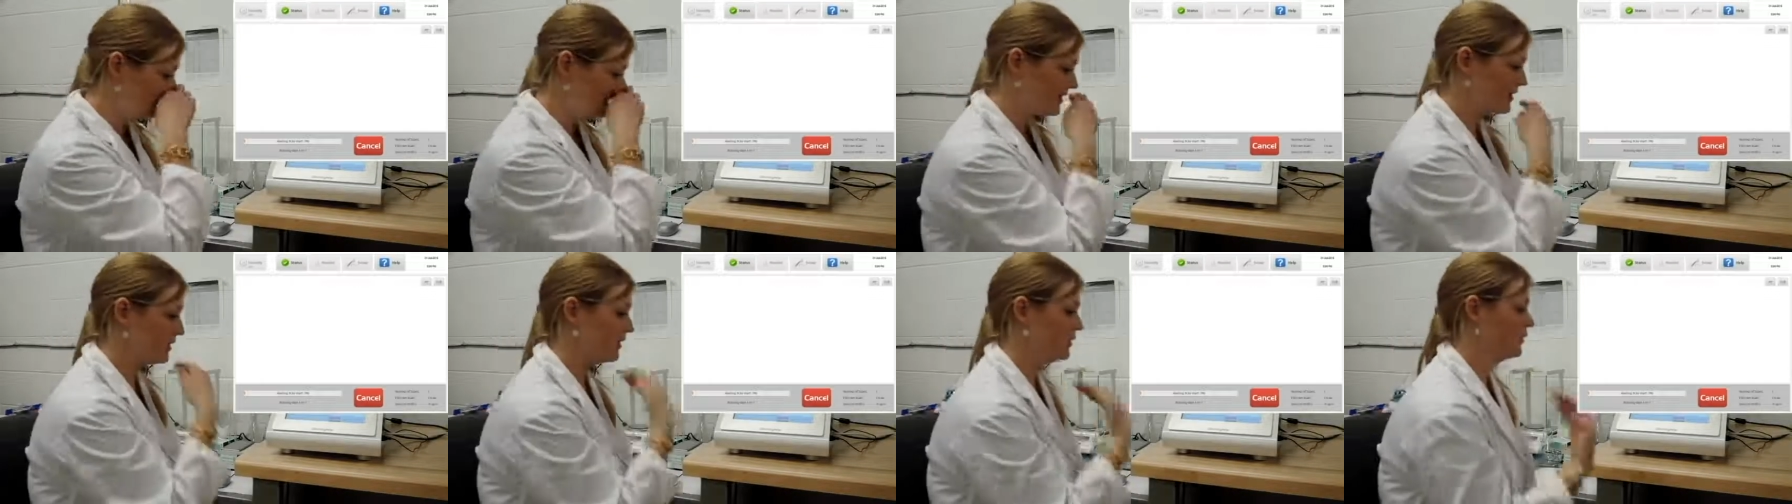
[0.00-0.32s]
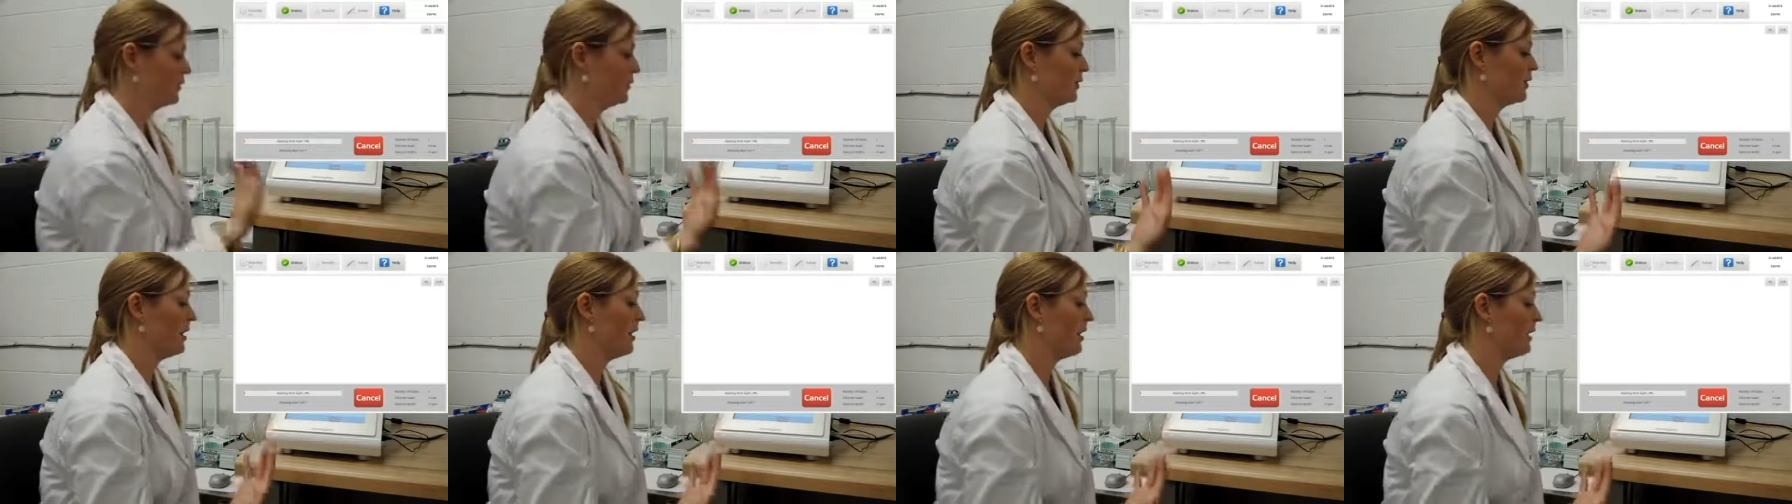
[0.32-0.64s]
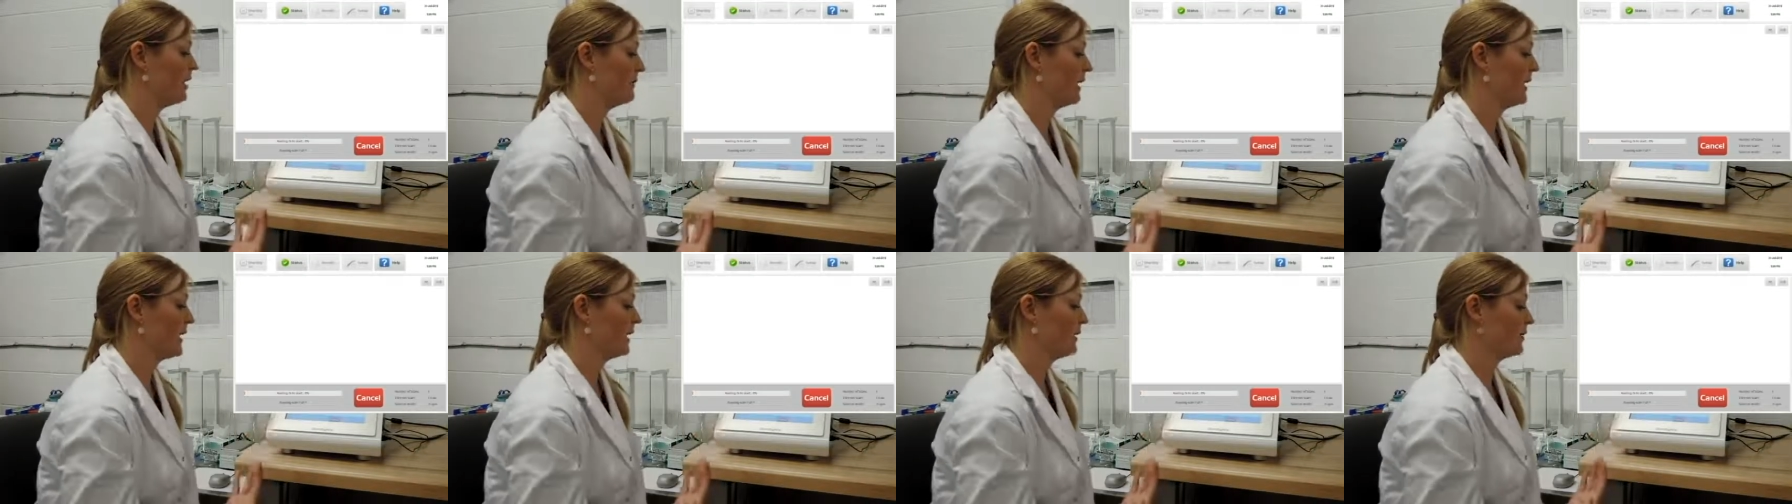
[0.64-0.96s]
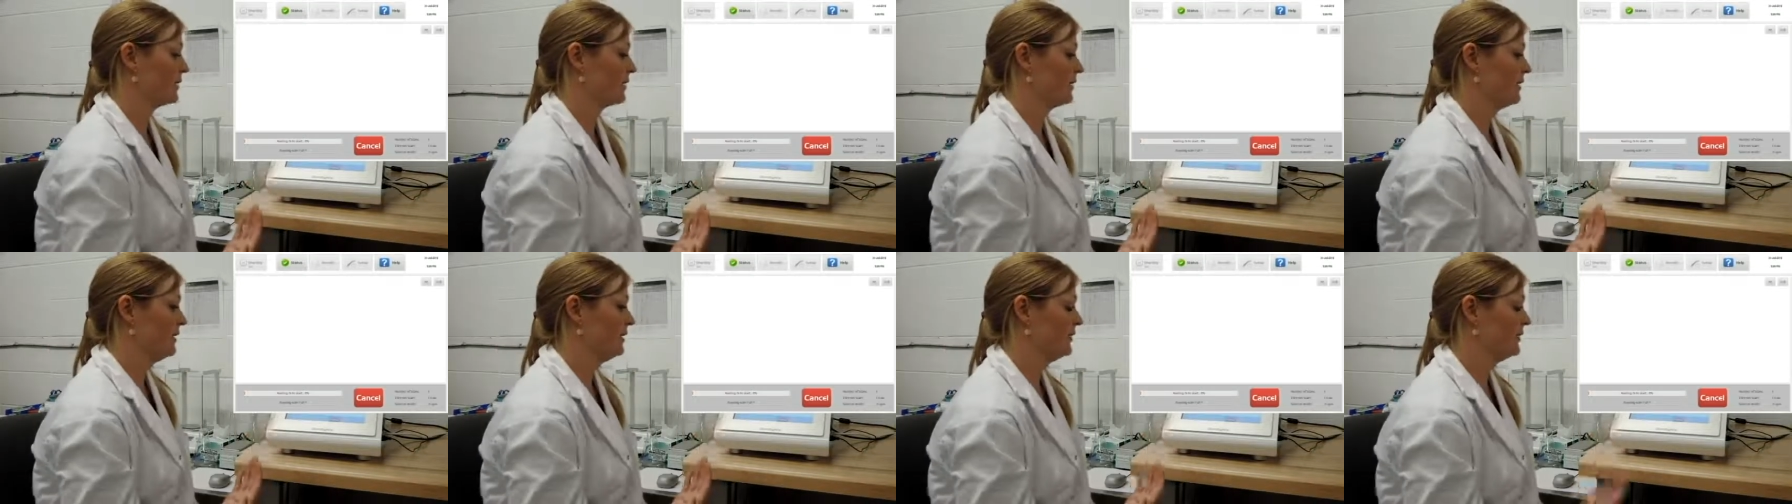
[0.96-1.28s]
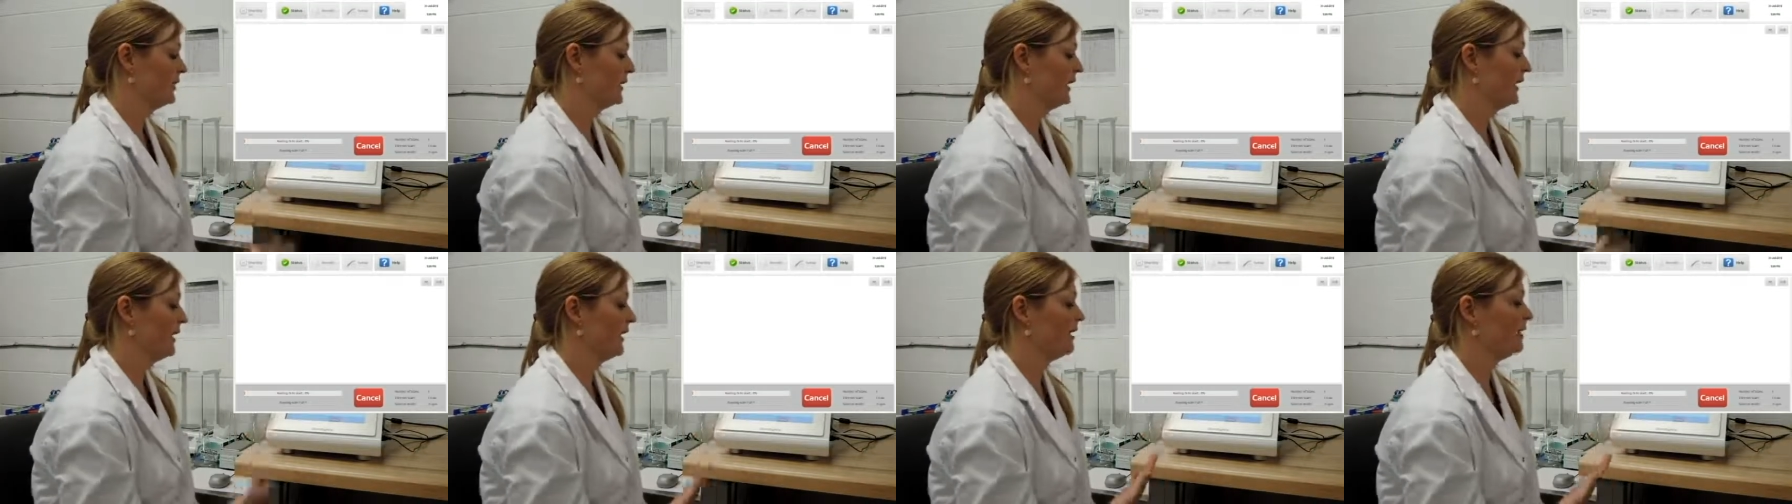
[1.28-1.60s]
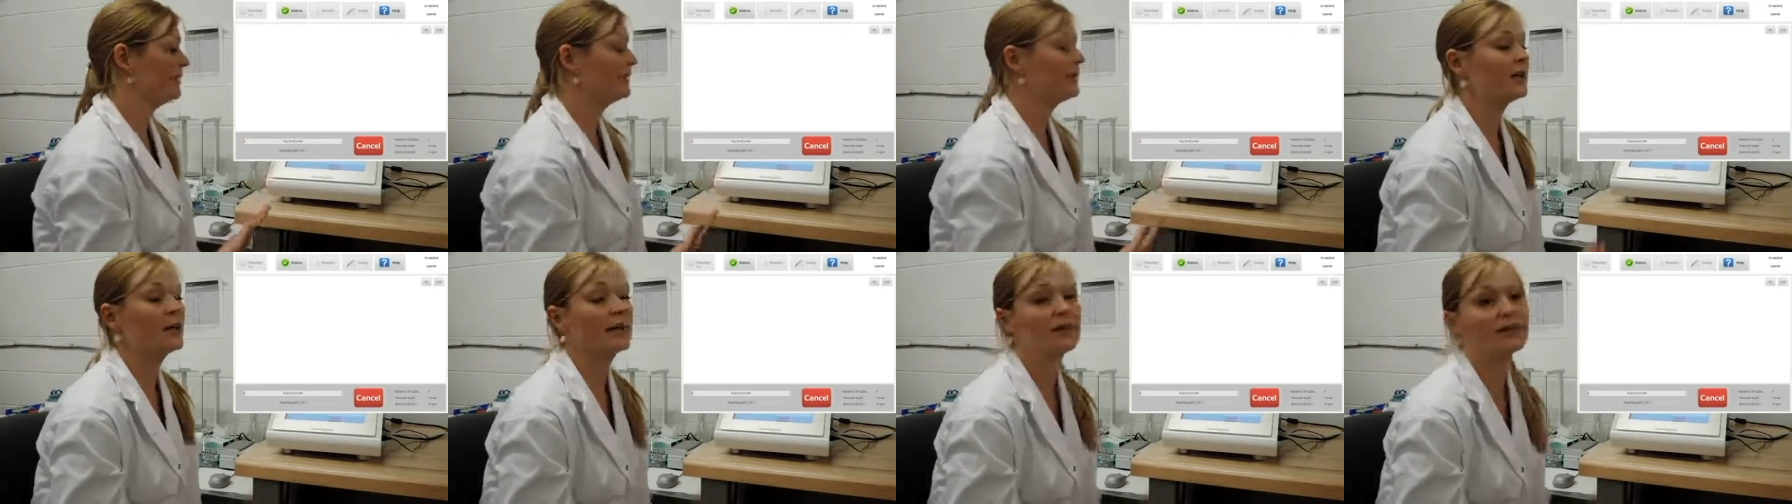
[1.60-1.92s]
It's going to do an automatic receiver
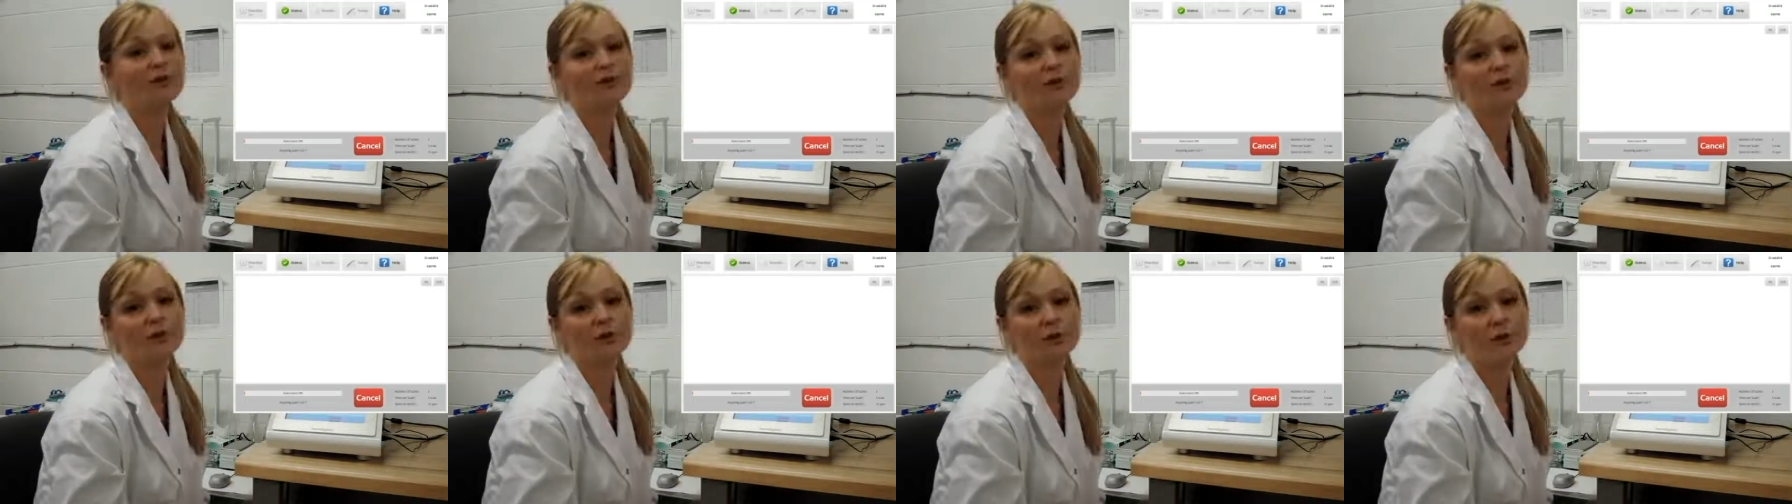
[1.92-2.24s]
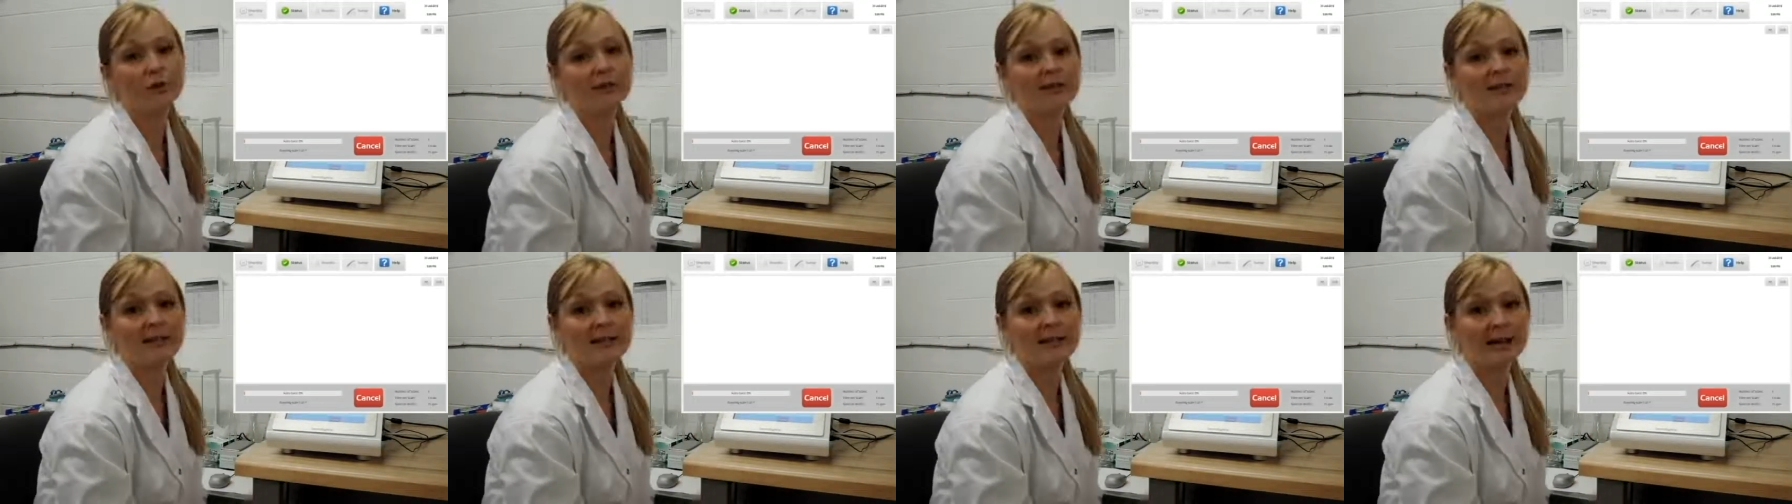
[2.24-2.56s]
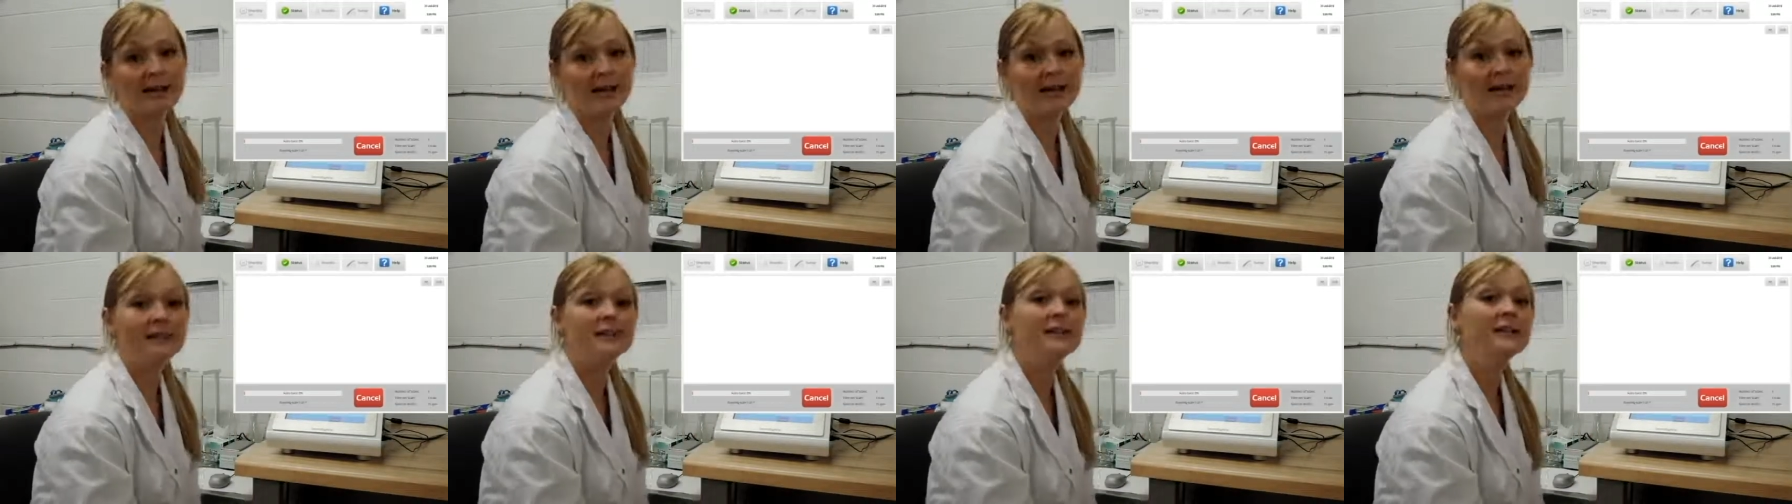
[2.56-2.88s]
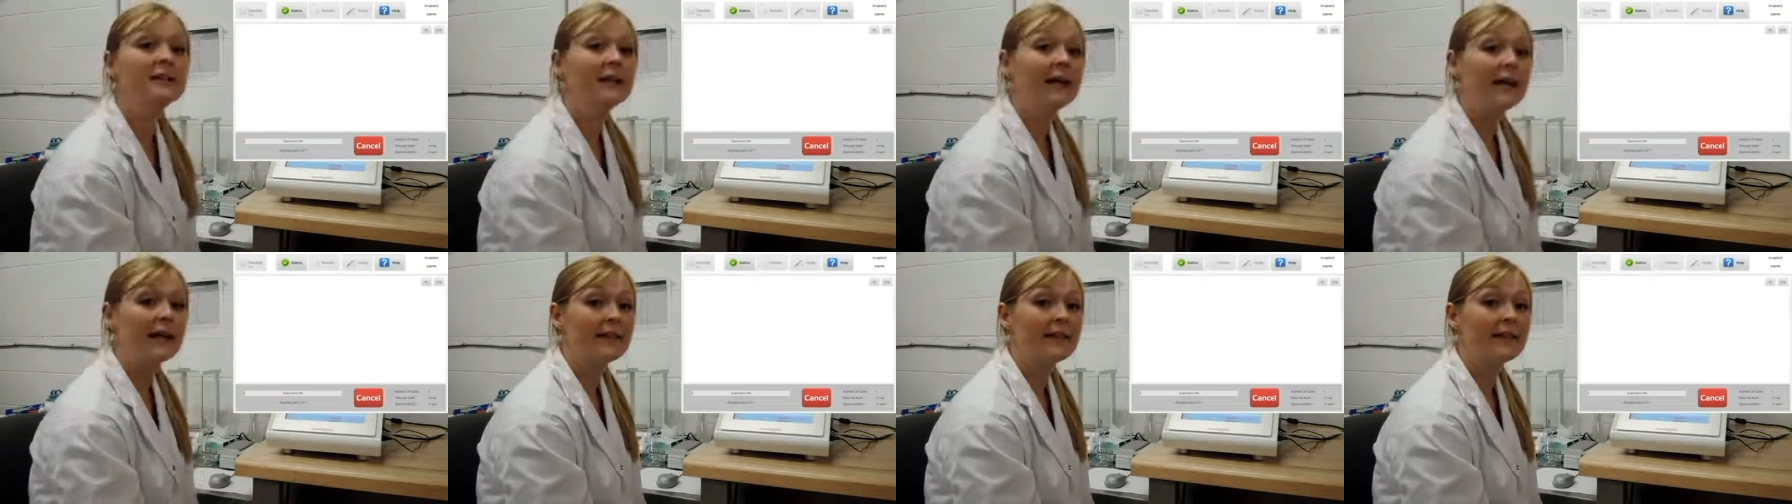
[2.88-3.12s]
gain and show you our scan,